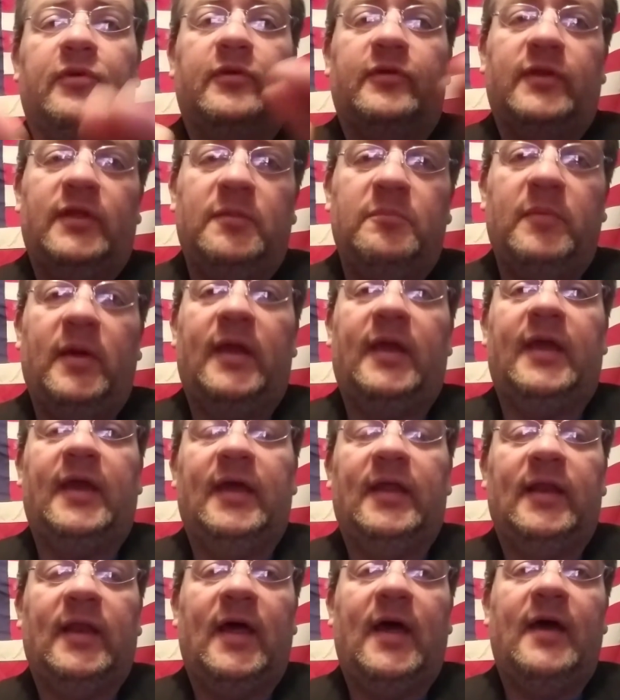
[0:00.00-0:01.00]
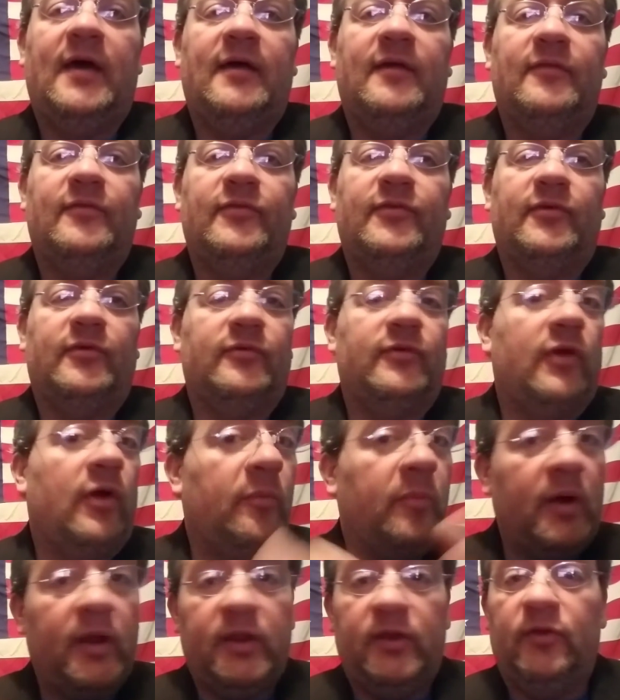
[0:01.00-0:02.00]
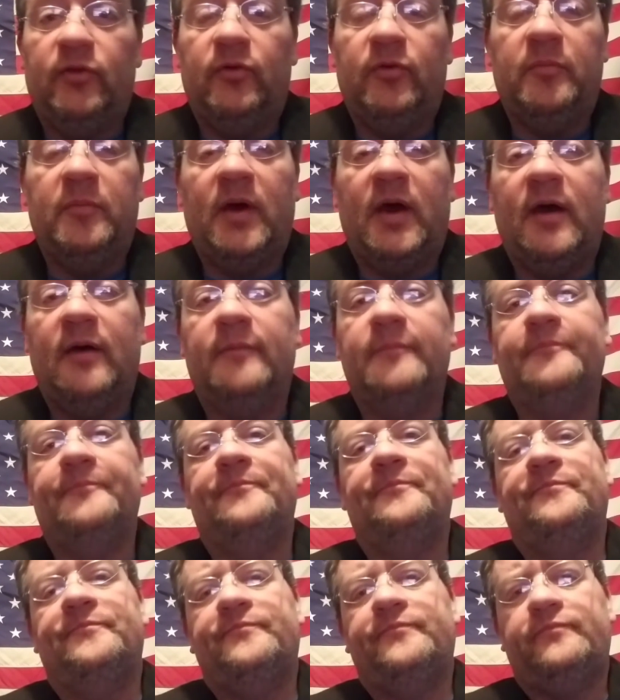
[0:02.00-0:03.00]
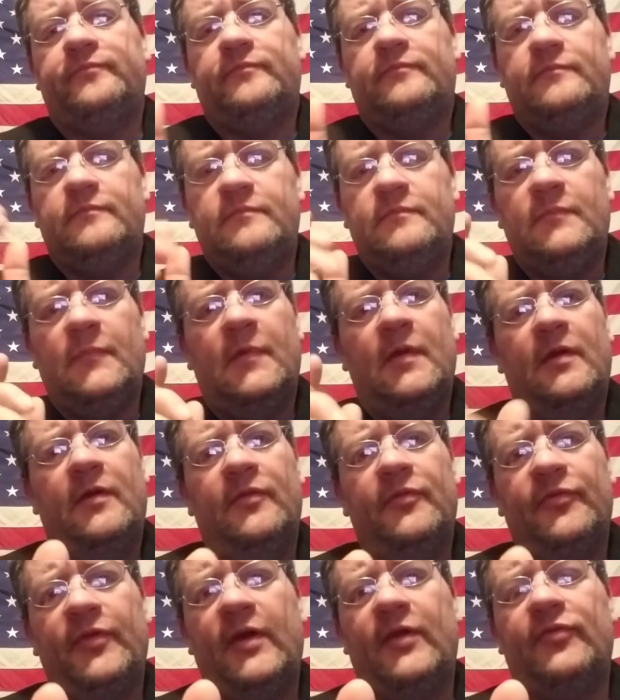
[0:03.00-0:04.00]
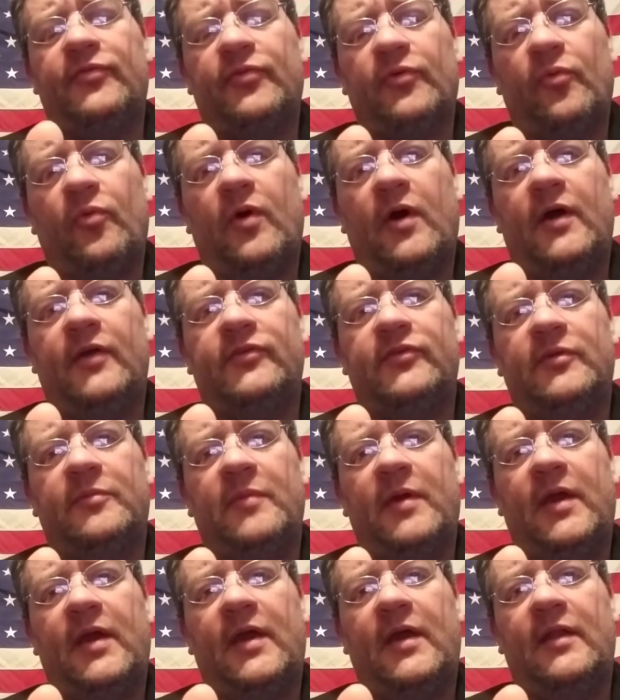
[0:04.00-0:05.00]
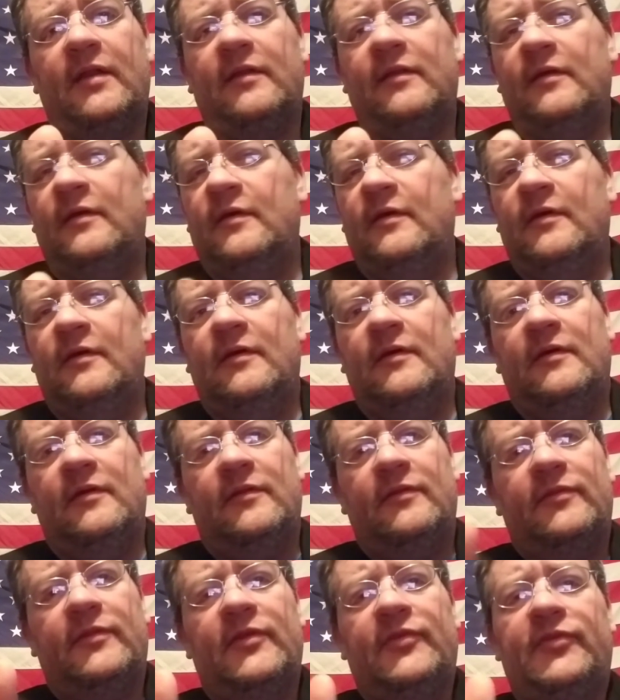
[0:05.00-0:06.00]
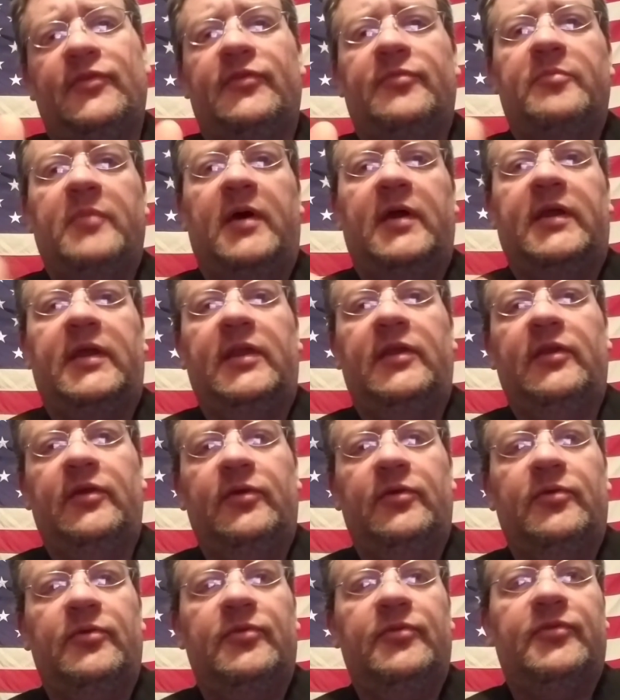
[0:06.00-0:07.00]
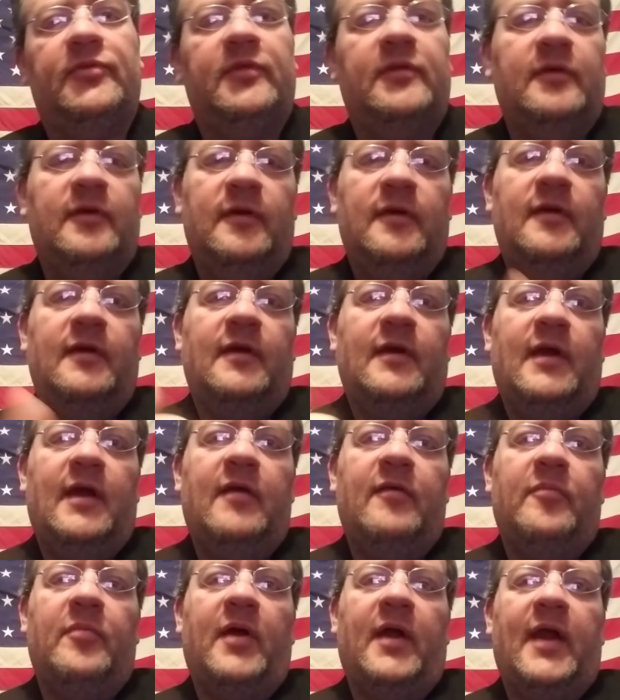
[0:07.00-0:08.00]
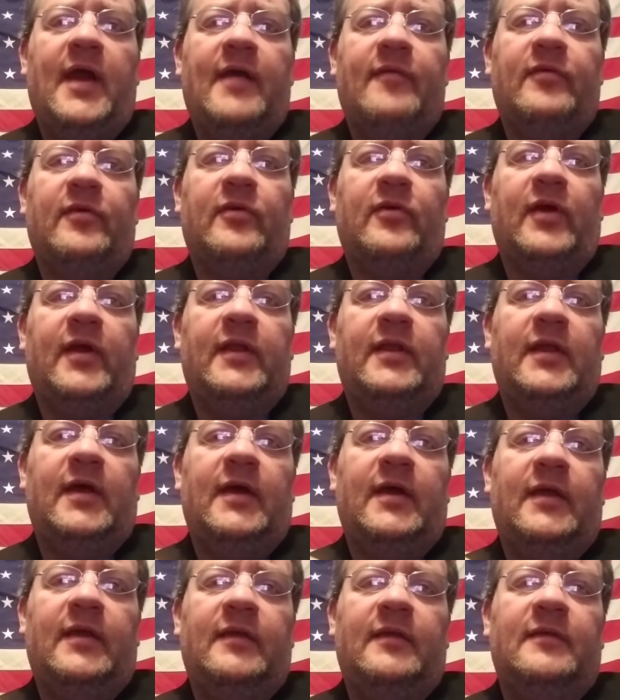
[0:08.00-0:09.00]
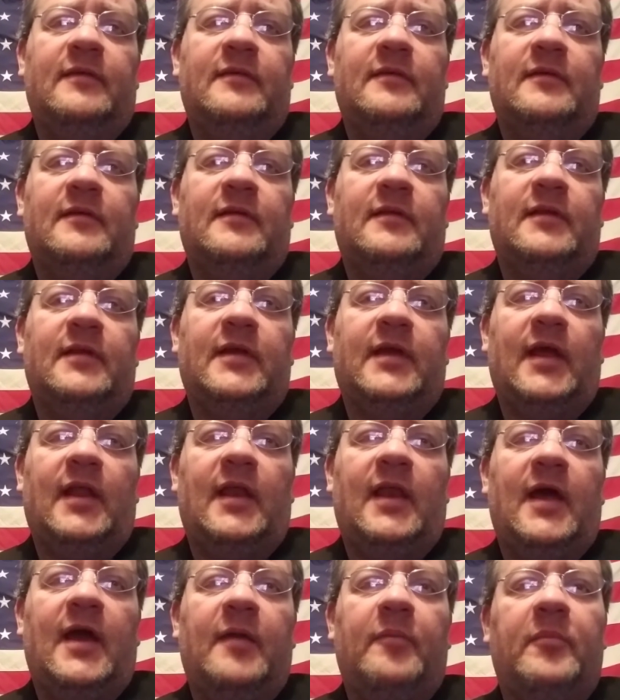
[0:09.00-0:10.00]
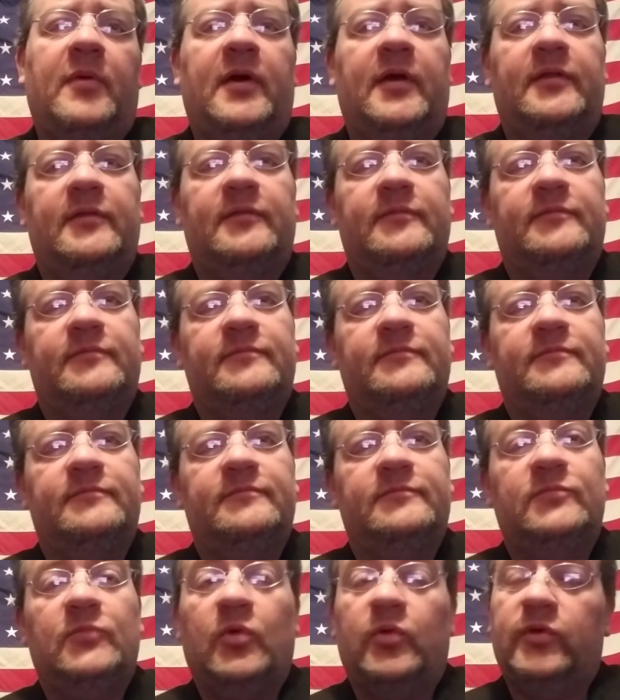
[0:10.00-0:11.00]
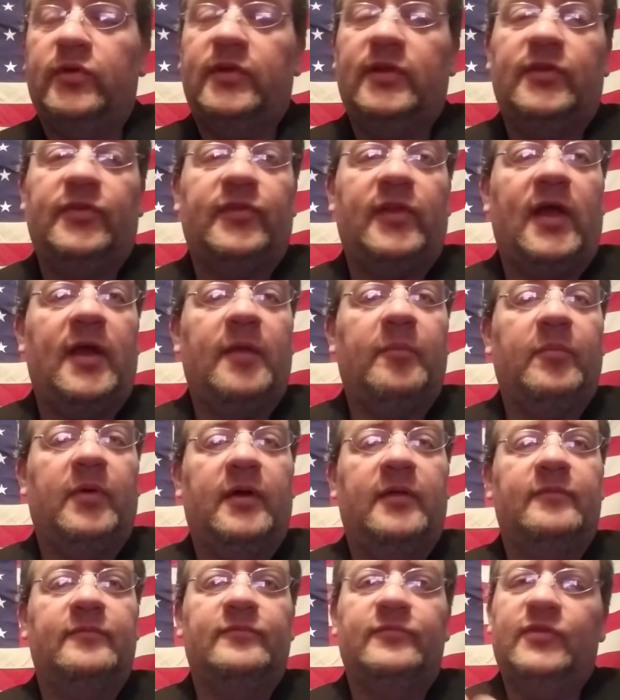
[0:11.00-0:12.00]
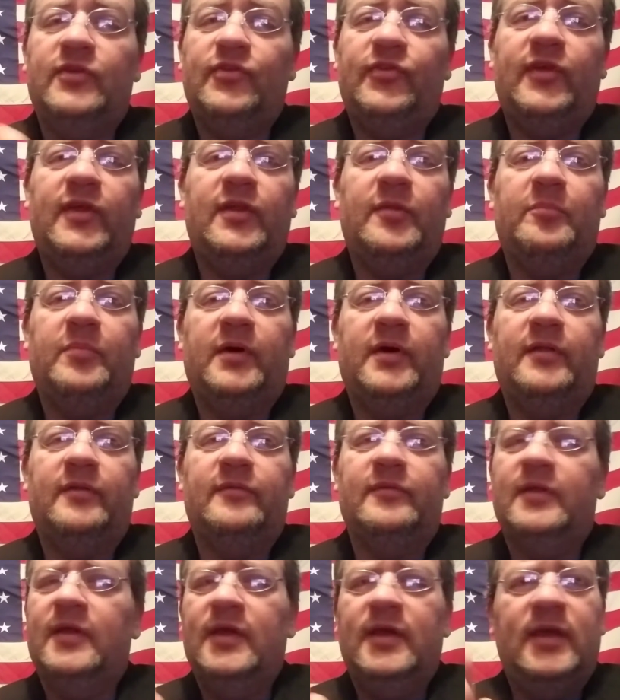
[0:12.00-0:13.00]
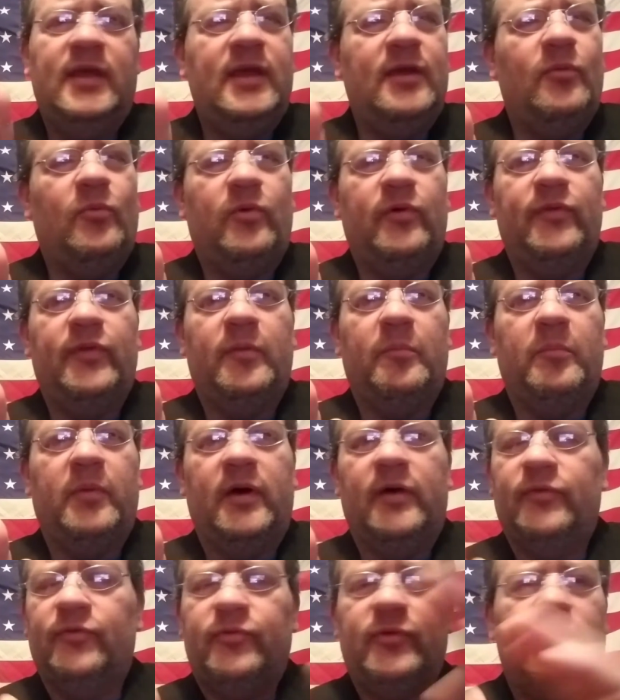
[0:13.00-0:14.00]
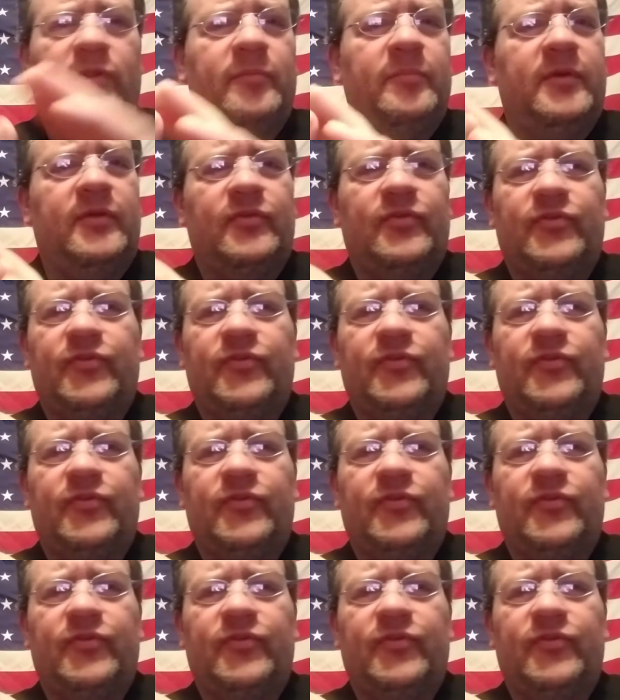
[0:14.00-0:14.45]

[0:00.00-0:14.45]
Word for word: or didn't make headlines or nobody knew about. Thanks for watching, man. This is Monkey News. Everybody have a great day. Click that like button or dislike button. Just hit a button. Hit one of them buttons, whether it be